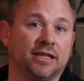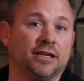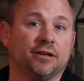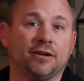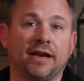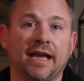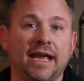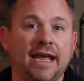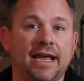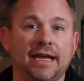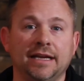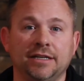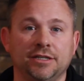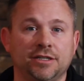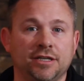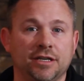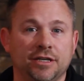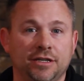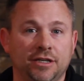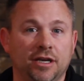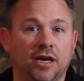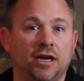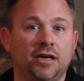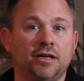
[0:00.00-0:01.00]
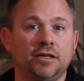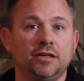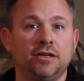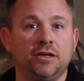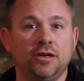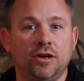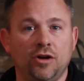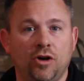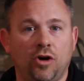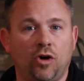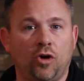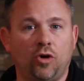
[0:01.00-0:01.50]
their age young,
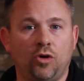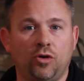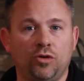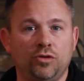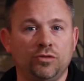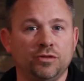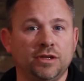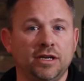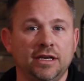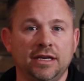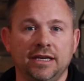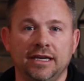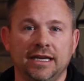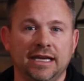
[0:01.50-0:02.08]
old,